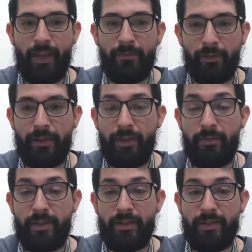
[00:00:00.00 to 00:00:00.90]
thankfully,
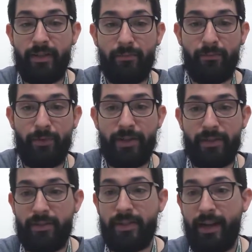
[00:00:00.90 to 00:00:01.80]
there was some
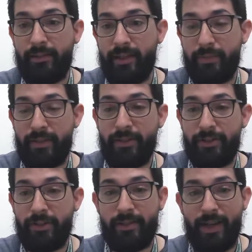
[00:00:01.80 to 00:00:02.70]
research scientist
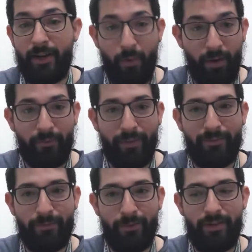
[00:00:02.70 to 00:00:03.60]
positions that I
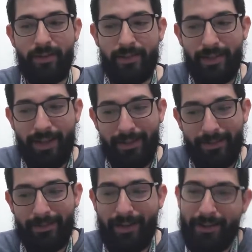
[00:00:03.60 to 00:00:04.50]
qualified for, and I was like, "Hey,
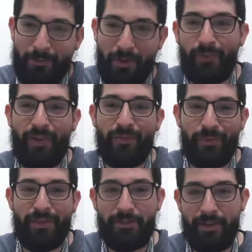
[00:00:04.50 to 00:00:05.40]
look, I qualify
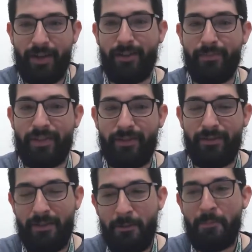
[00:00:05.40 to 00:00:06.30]
for these jobs,"
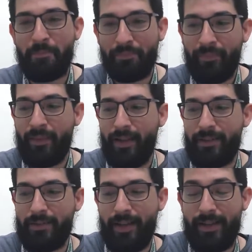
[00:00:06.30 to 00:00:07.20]
and
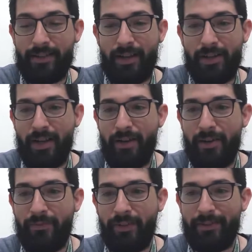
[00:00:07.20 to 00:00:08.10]
so yeah, it's kind of how
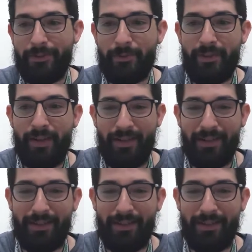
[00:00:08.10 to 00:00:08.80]
I fell into it.